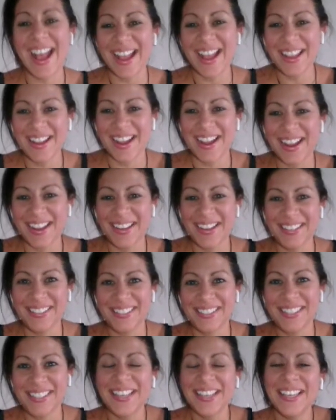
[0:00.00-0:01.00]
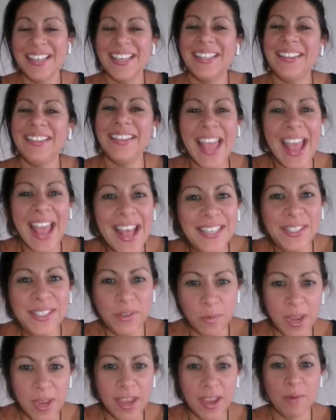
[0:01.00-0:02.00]
Hi, guys.
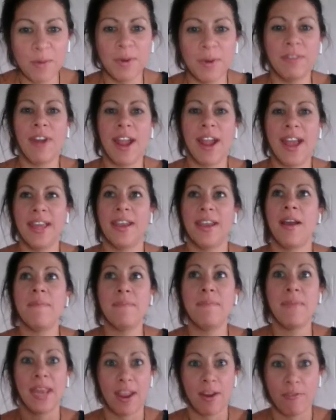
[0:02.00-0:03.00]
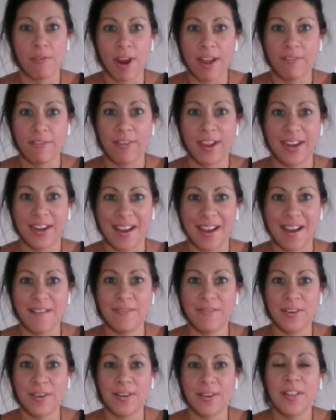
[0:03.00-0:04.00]
Last week we read a mini graphic
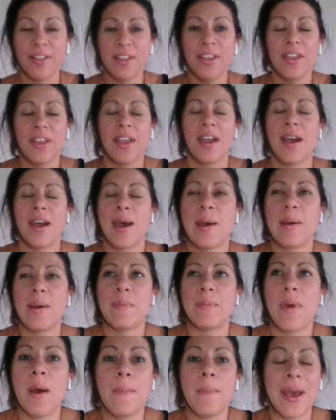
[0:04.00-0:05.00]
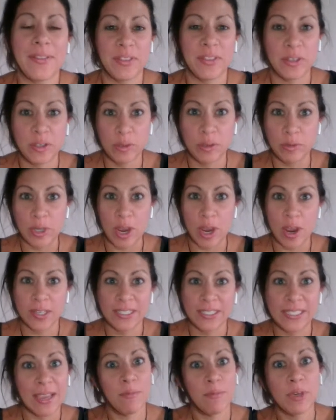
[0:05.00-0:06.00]
novel about the two
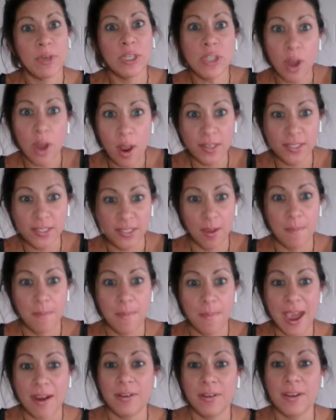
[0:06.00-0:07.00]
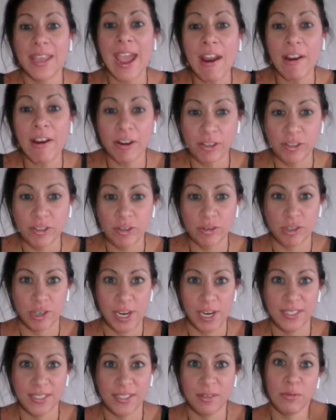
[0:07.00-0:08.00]
dogs, and we talked about character
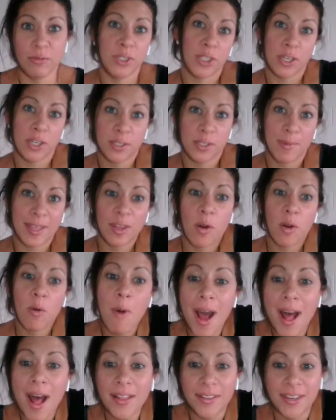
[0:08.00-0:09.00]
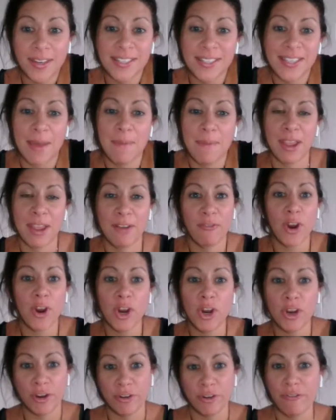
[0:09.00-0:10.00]
traits and we talked about the qualities that make for
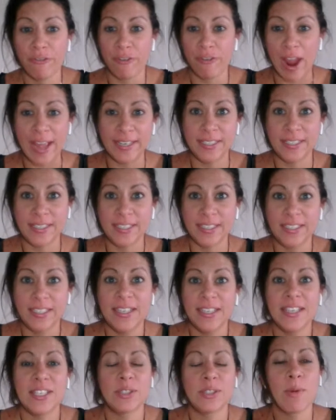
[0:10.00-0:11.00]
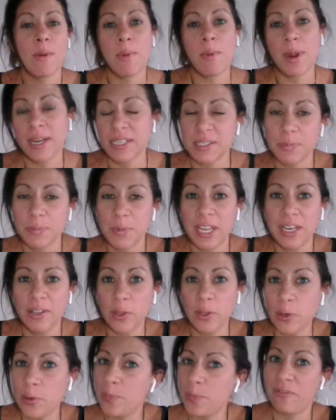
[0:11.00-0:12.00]
a good friend. So I want to explain
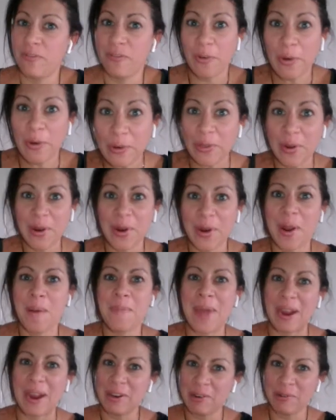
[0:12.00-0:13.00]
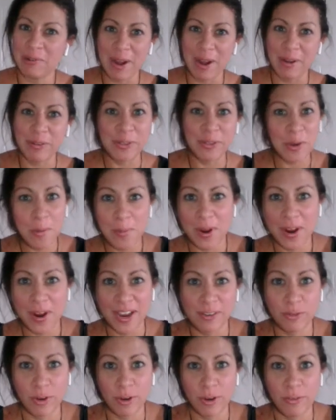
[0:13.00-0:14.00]
a little bit further about your writer's notebook
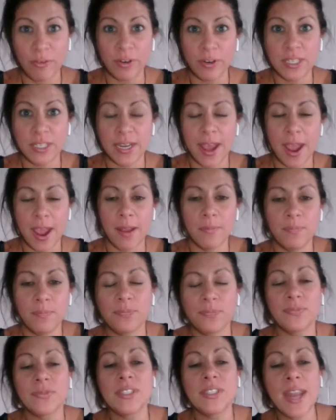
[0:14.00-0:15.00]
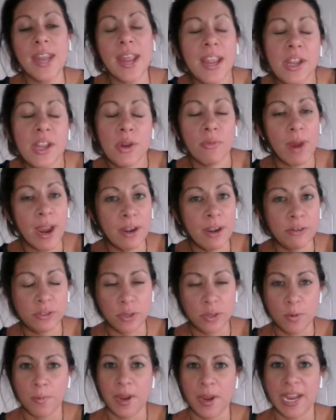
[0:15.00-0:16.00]
entry for today. Today, in your
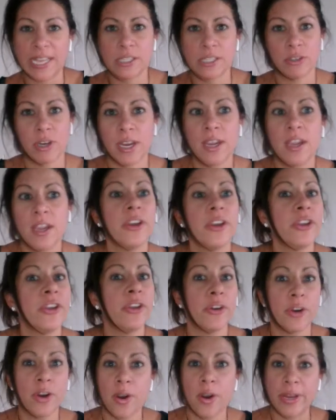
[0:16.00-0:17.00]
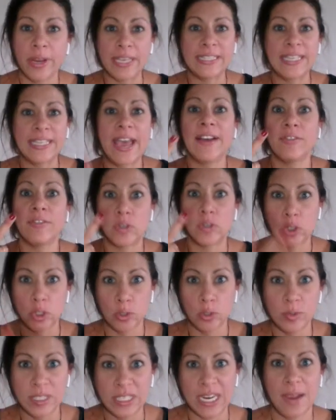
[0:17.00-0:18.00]
writer's notebook entry, you're going to have
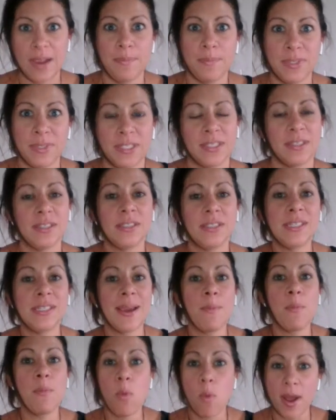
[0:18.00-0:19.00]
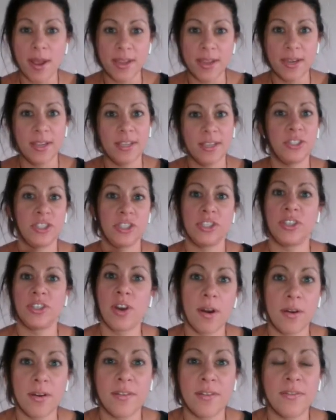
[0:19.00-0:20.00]
two steps. Step one is to
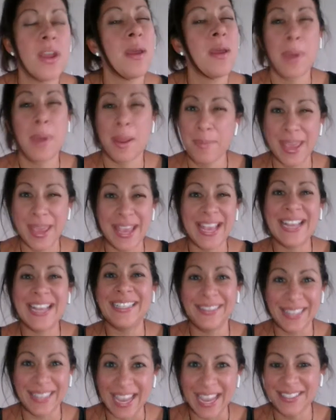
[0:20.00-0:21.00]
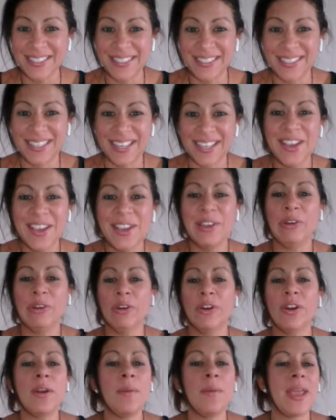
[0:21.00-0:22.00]
start off by making a list.
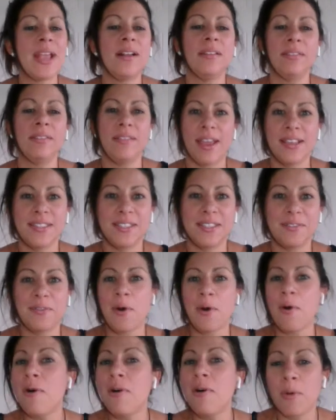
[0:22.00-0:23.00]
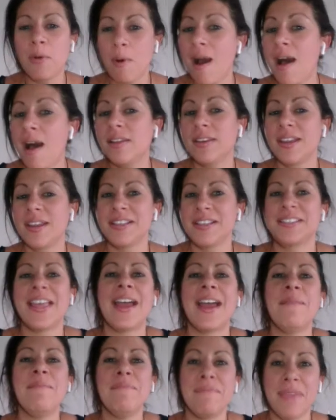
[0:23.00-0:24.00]
You're going to make a list of all the qualities
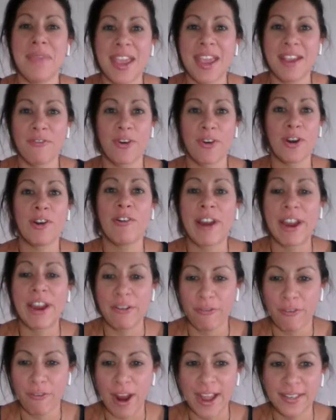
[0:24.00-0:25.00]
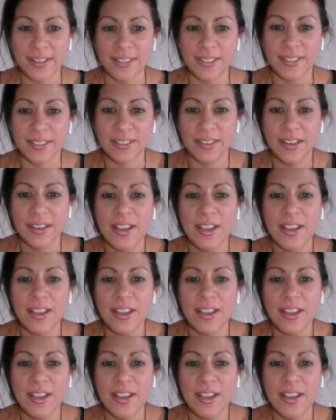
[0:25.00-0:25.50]
that make for a great friend.